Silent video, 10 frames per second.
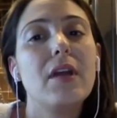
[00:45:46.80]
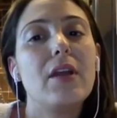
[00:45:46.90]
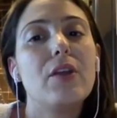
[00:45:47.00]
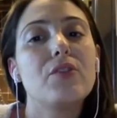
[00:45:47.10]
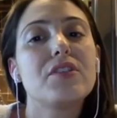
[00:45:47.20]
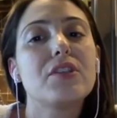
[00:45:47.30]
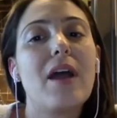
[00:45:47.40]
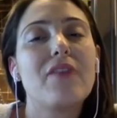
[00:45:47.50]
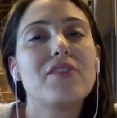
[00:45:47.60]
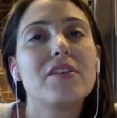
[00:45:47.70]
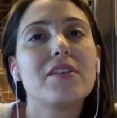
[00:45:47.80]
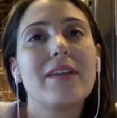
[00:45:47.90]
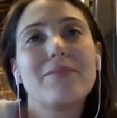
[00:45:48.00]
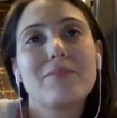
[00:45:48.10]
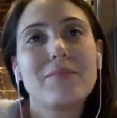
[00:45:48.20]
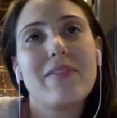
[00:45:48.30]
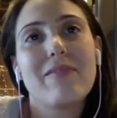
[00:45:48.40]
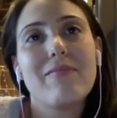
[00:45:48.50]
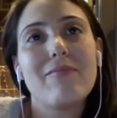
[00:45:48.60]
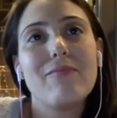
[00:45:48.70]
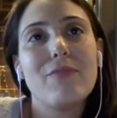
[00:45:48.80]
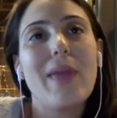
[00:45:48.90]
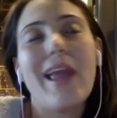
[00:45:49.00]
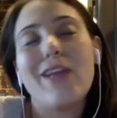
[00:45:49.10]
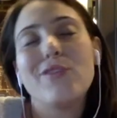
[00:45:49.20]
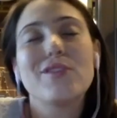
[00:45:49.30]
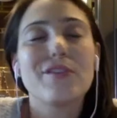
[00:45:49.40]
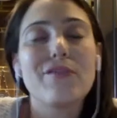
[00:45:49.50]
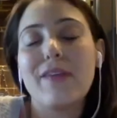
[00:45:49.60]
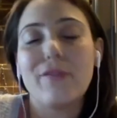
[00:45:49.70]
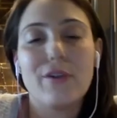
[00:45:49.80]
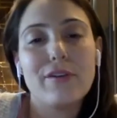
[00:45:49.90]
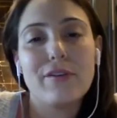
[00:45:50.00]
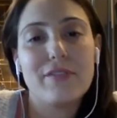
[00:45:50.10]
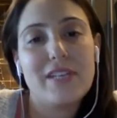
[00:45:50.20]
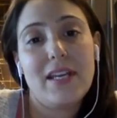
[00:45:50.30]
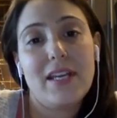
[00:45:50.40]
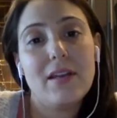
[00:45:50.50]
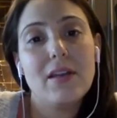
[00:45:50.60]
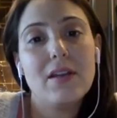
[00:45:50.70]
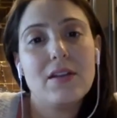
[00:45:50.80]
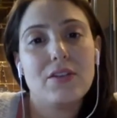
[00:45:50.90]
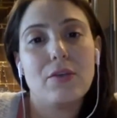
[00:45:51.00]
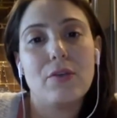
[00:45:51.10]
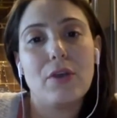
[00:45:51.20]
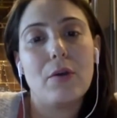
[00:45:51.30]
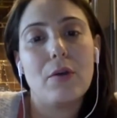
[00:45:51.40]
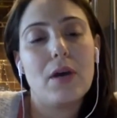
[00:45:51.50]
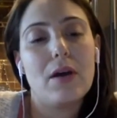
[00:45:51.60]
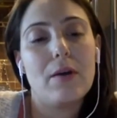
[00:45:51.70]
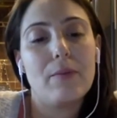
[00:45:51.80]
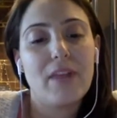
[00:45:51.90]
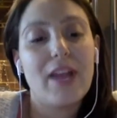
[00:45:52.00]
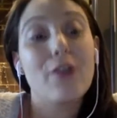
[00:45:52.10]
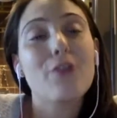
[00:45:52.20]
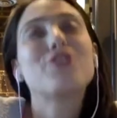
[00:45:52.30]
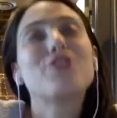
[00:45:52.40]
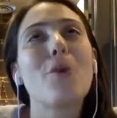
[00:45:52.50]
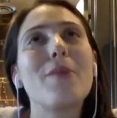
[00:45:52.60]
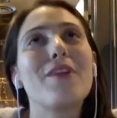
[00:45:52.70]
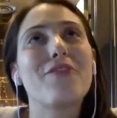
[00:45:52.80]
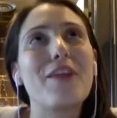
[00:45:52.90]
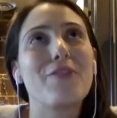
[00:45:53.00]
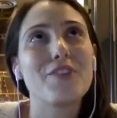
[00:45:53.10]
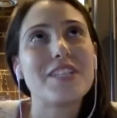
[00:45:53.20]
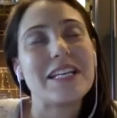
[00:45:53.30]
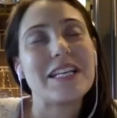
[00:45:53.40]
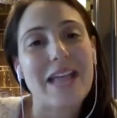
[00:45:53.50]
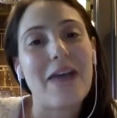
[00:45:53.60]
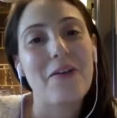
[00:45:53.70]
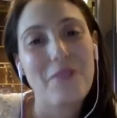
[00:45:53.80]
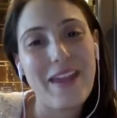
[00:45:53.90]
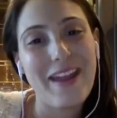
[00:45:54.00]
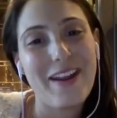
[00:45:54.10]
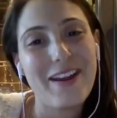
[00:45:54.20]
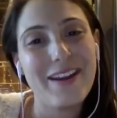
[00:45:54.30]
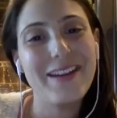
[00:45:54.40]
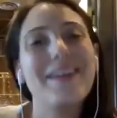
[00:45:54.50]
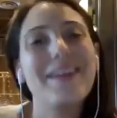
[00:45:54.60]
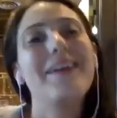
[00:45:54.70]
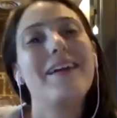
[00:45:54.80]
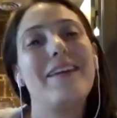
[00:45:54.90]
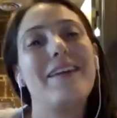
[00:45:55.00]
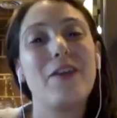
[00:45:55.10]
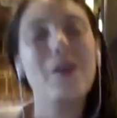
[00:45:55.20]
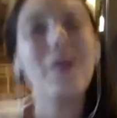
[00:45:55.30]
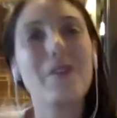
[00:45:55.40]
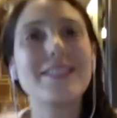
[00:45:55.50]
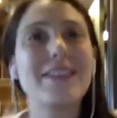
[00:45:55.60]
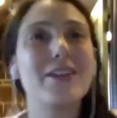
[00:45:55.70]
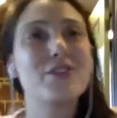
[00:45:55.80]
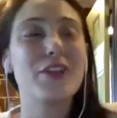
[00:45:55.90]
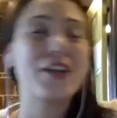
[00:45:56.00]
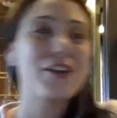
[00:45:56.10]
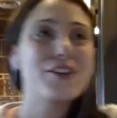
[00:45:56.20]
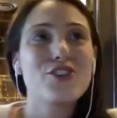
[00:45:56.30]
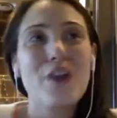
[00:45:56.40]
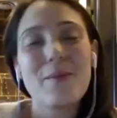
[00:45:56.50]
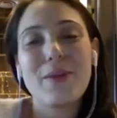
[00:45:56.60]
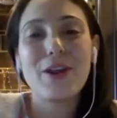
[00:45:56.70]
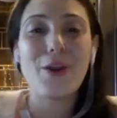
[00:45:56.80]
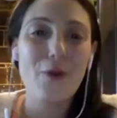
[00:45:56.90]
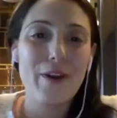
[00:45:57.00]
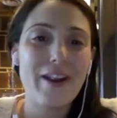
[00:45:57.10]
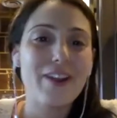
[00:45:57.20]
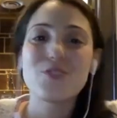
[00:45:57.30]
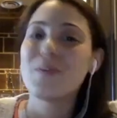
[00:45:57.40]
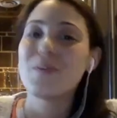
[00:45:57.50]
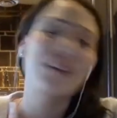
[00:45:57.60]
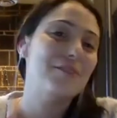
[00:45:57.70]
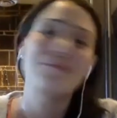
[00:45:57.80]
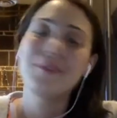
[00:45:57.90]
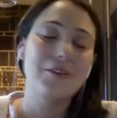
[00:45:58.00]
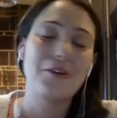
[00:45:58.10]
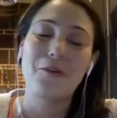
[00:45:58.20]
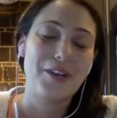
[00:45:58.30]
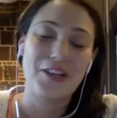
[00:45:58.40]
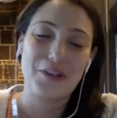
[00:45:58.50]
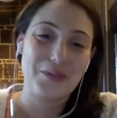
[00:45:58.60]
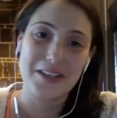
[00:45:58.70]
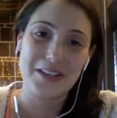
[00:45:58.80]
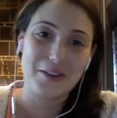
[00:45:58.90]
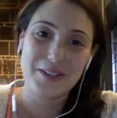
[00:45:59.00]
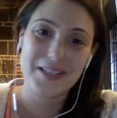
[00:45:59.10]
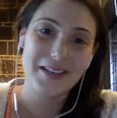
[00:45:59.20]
you still have to like, you can't use a flavored tea. So no, um, like I know there's so many flavored teas out there and like oh that sounds really good strawberry orange but you you don't want to use those